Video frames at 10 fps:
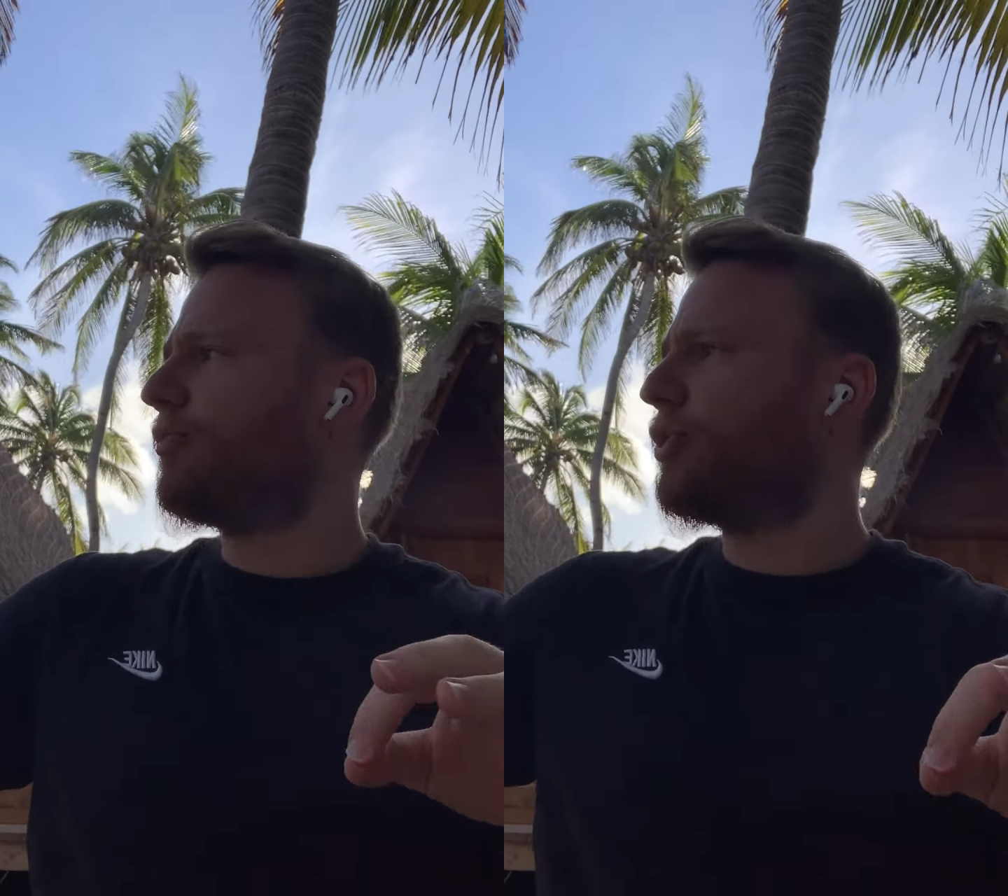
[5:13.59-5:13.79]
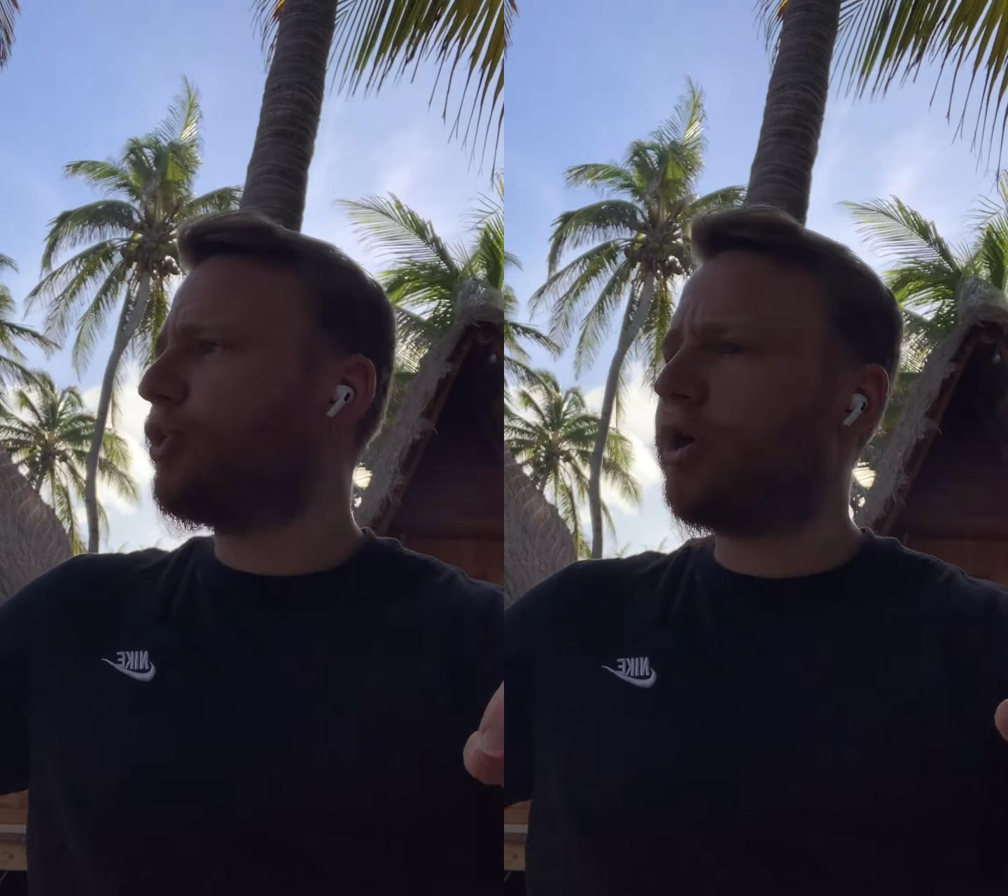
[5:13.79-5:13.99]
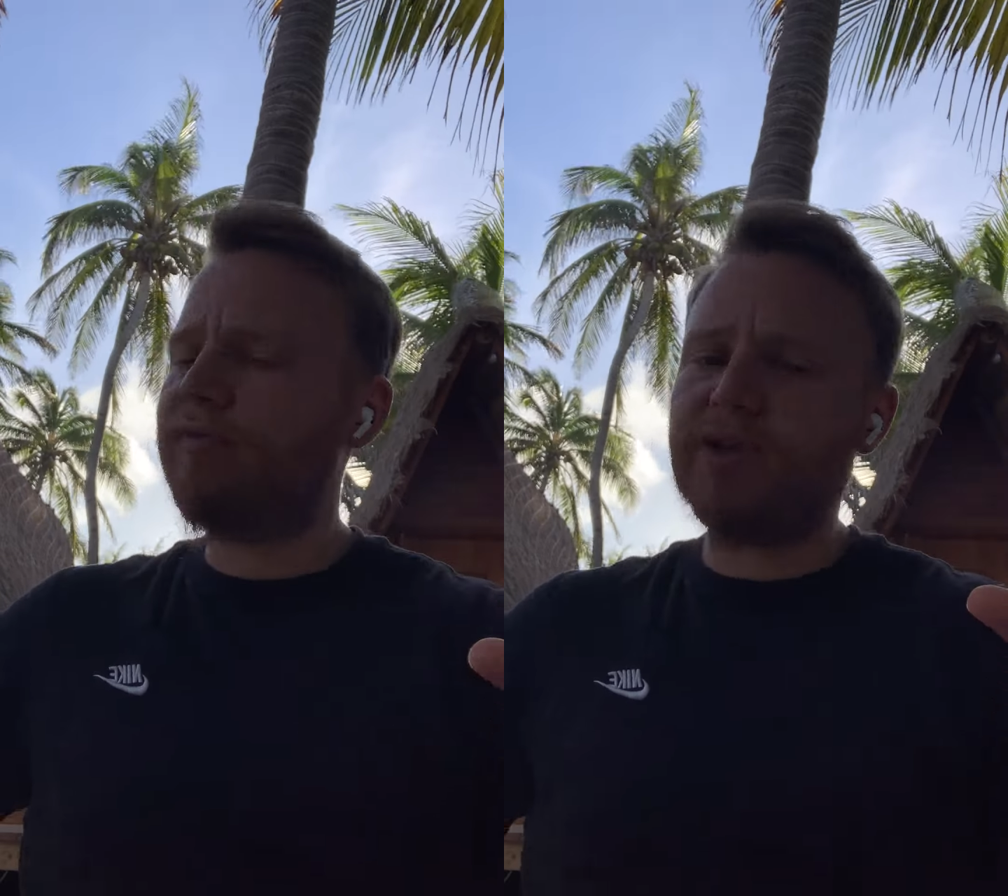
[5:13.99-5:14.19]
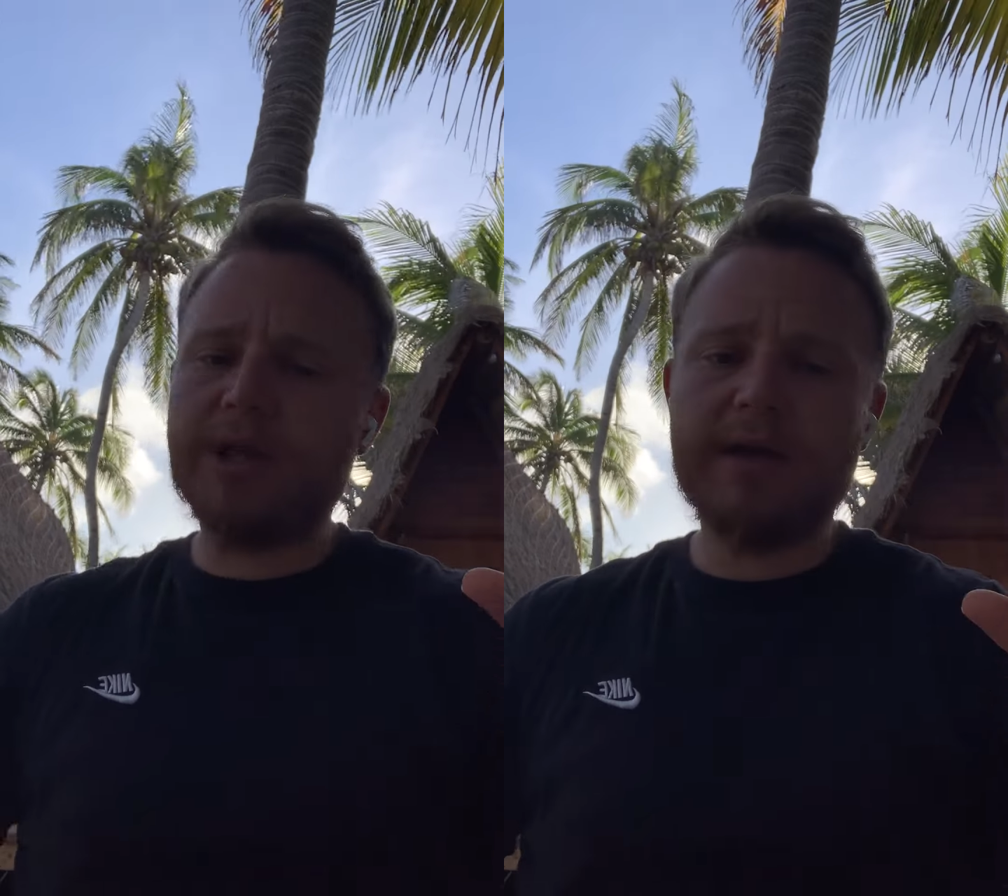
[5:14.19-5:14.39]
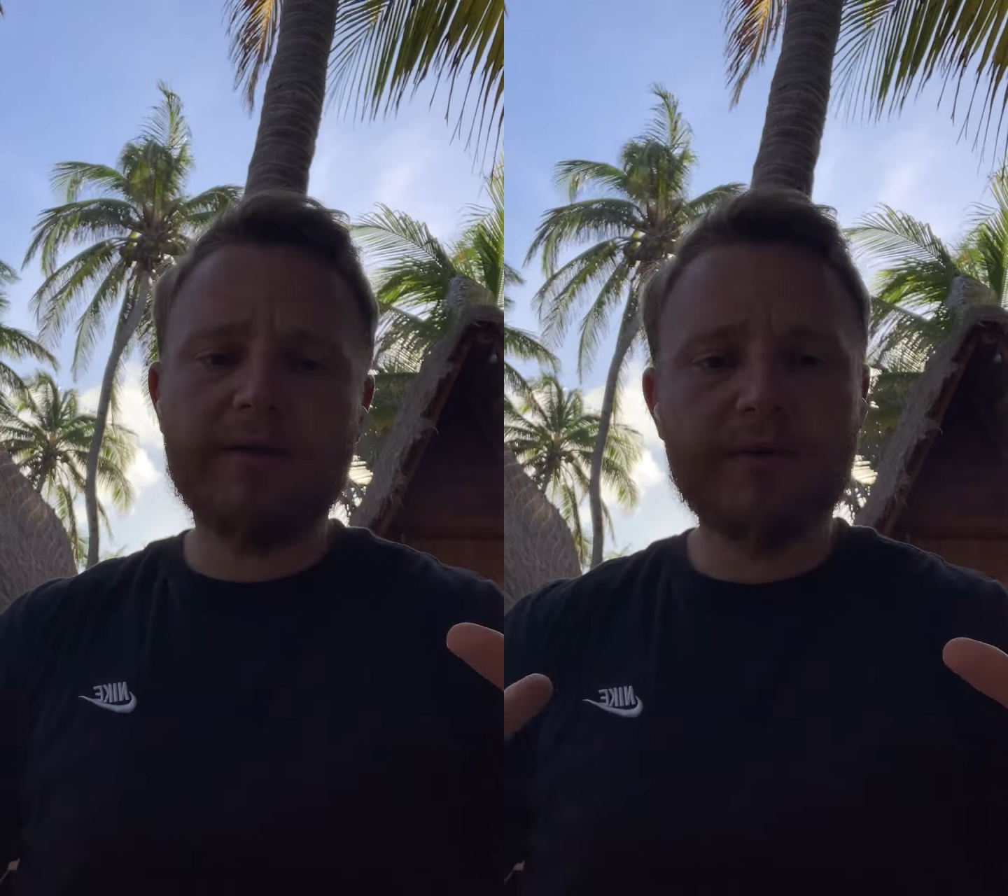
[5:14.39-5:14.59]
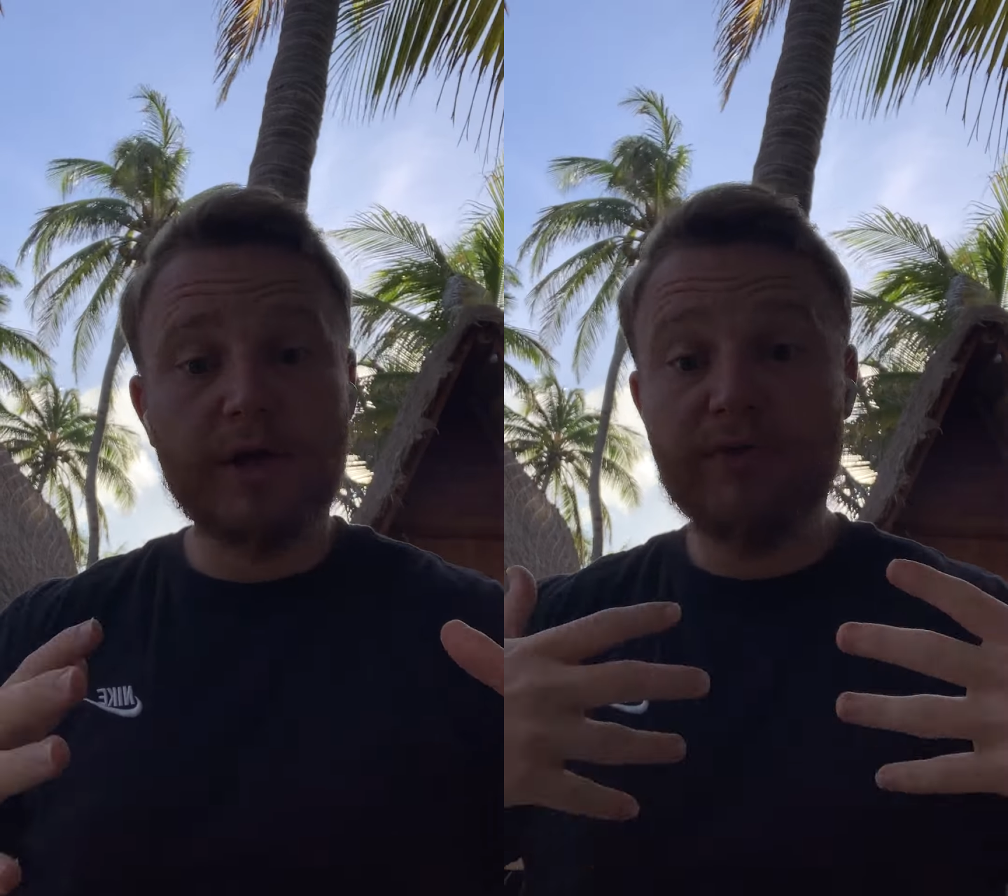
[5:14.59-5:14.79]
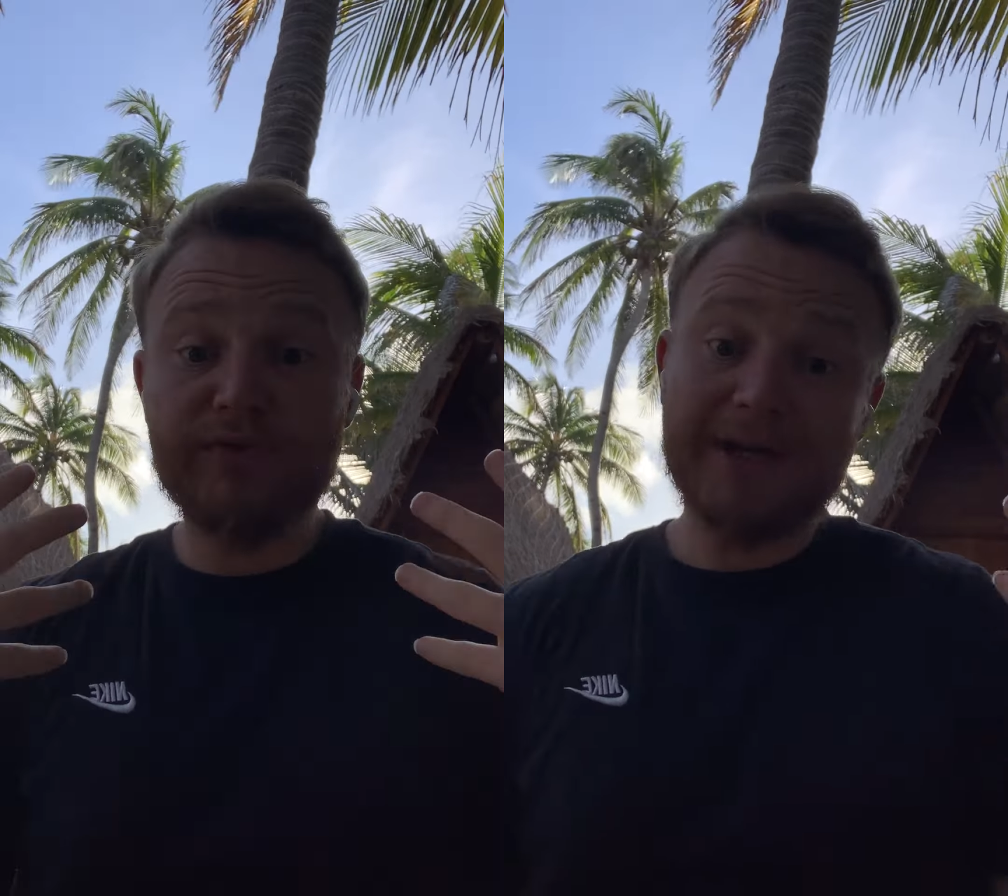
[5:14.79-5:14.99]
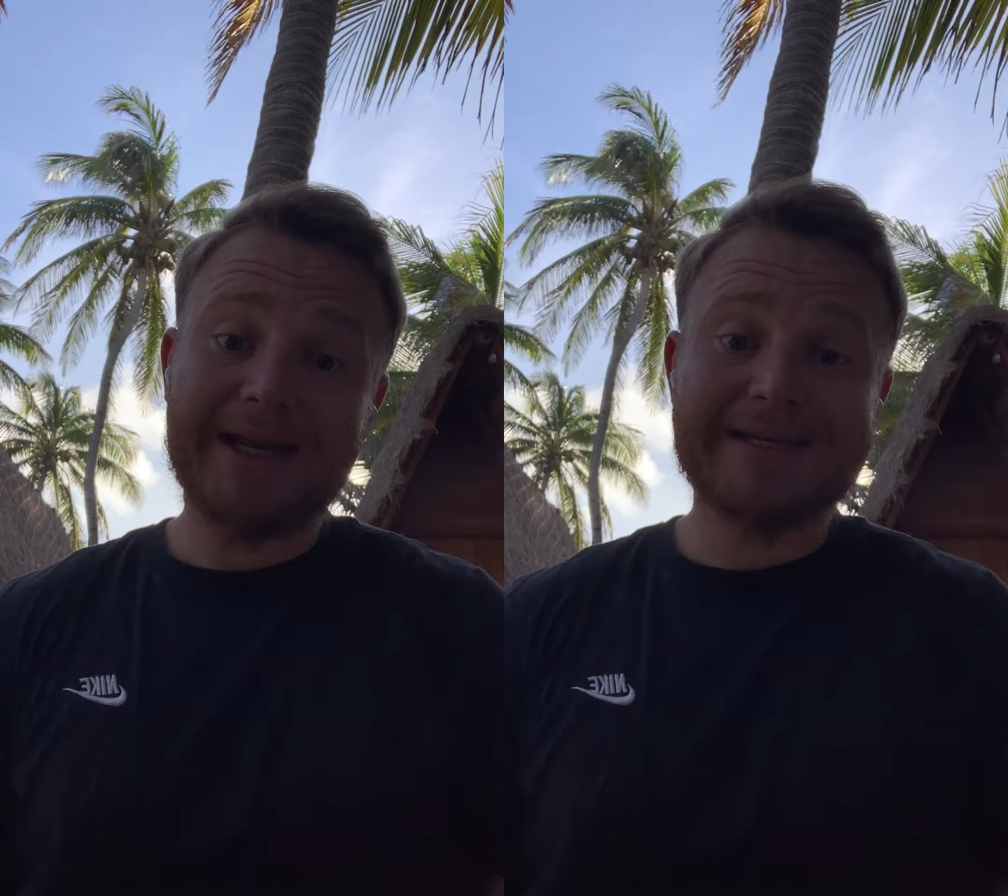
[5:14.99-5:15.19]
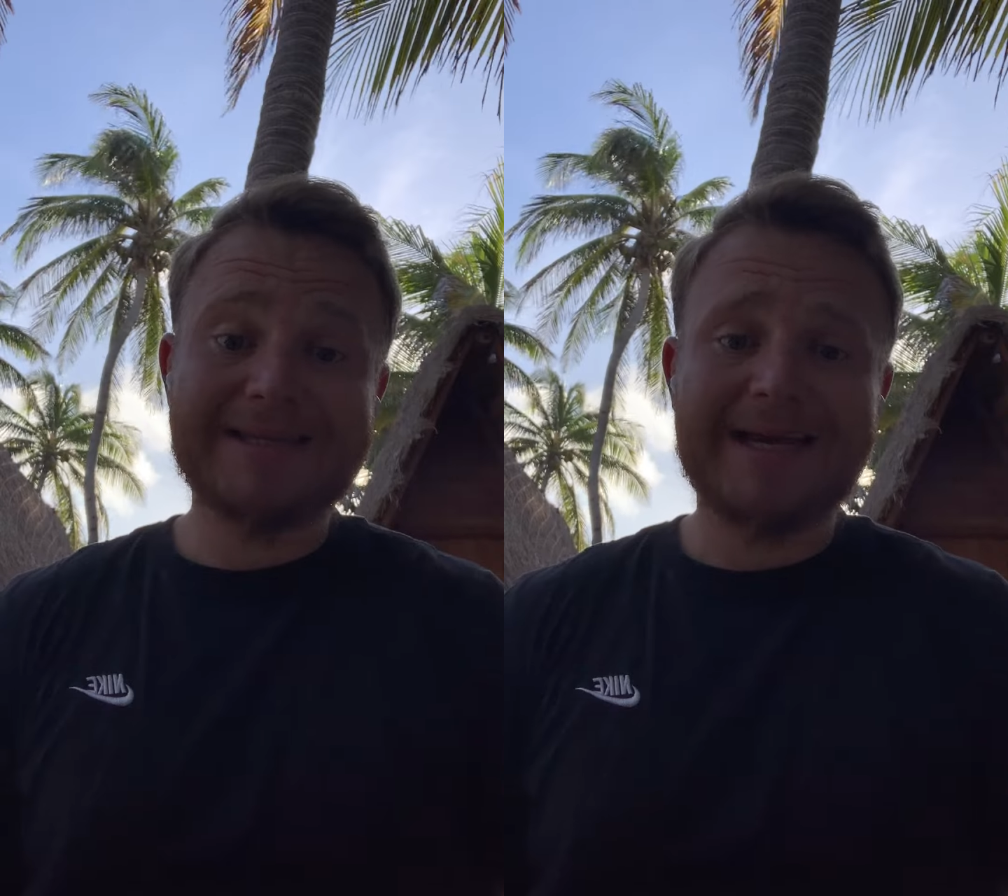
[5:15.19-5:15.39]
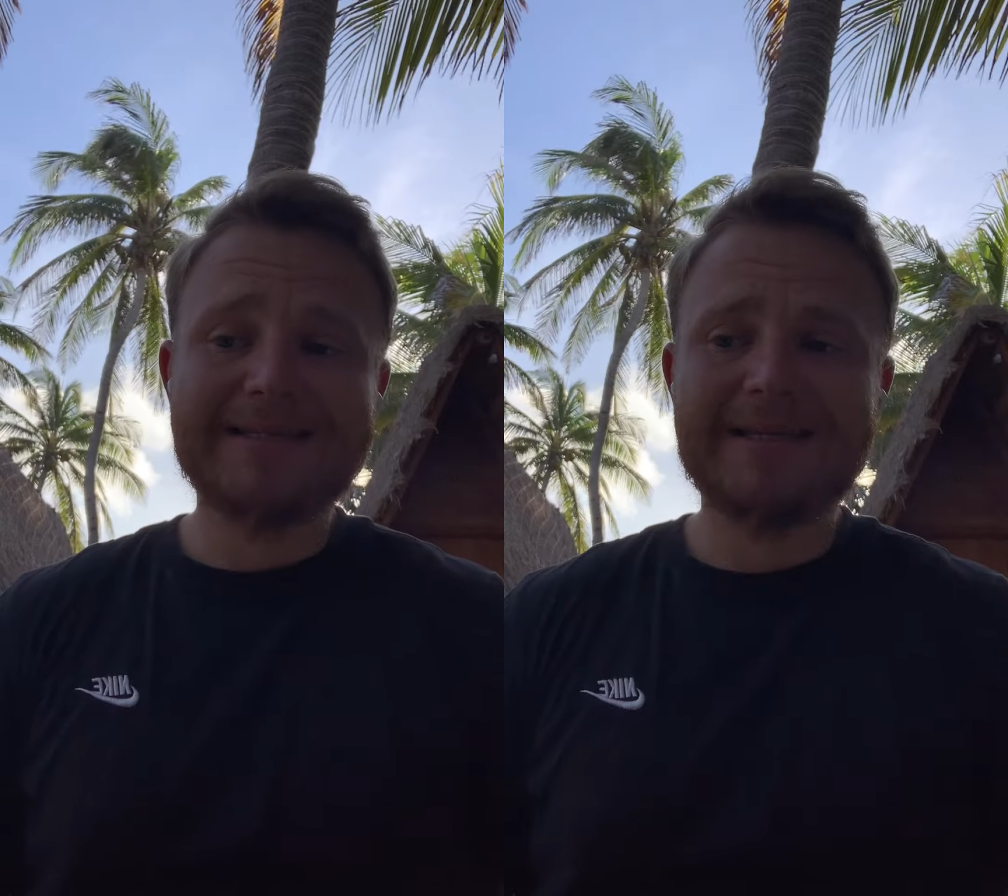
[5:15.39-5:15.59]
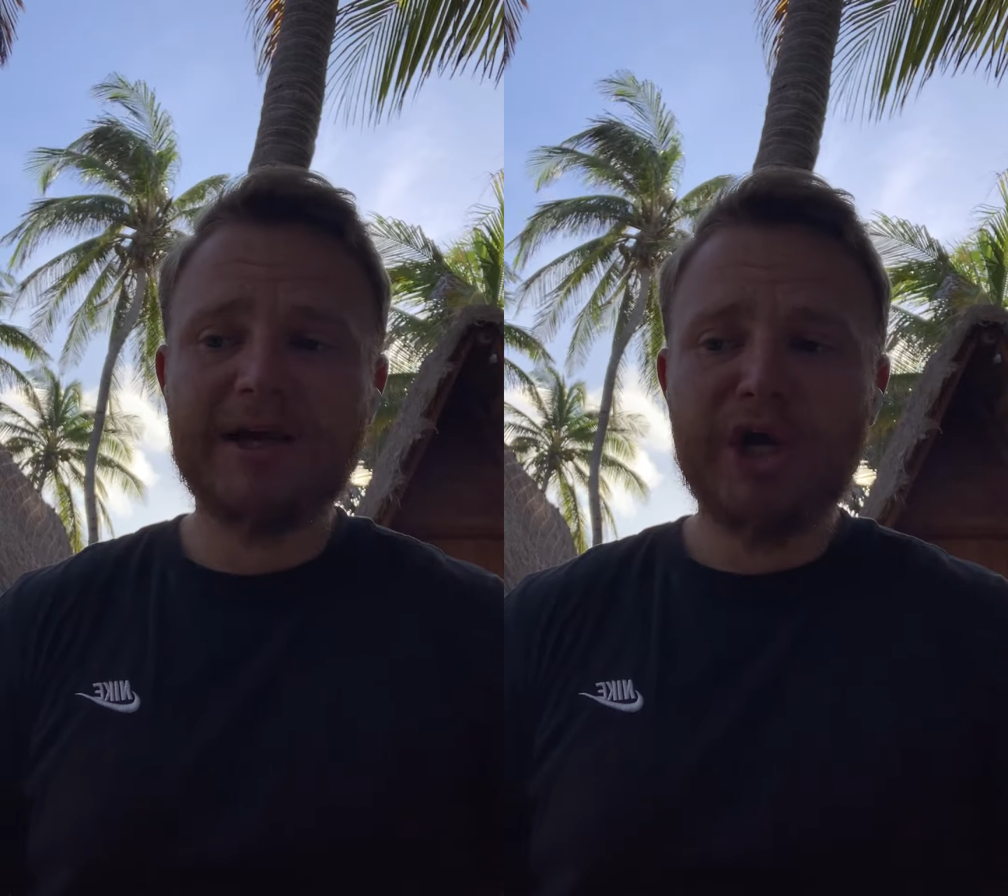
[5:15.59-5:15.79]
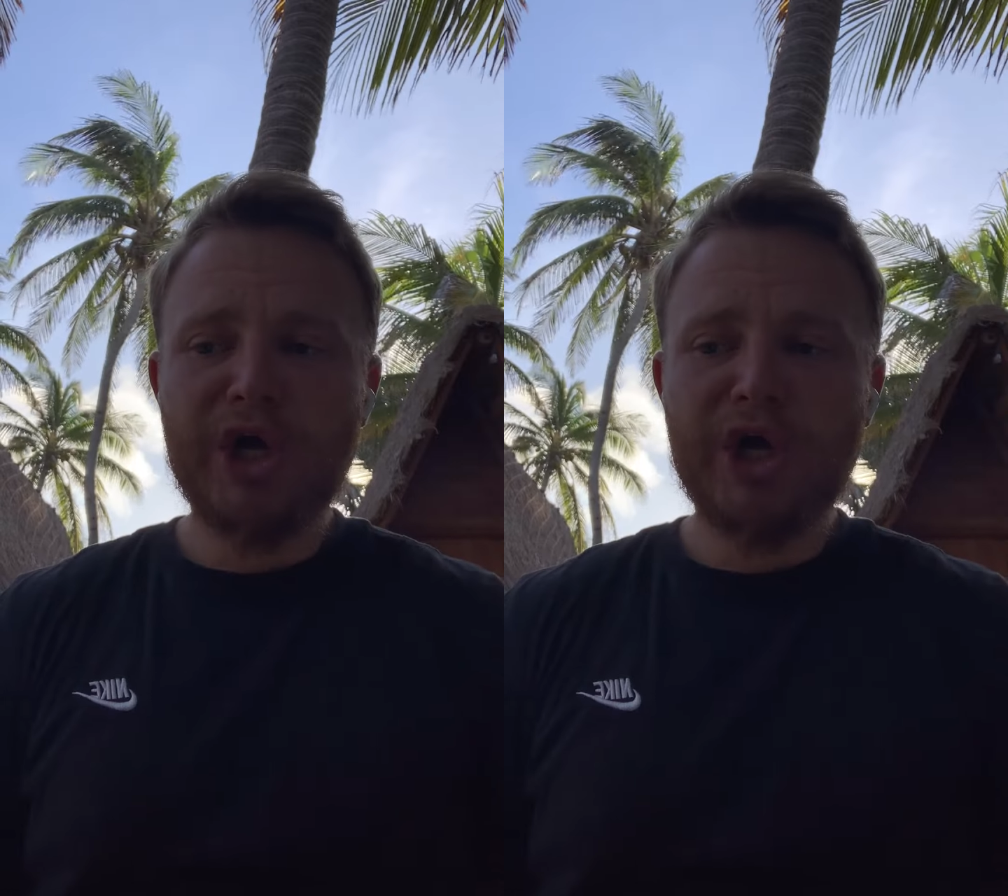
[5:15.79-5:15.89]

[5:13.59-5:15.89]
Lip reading: and look over there and hopefully he understands it.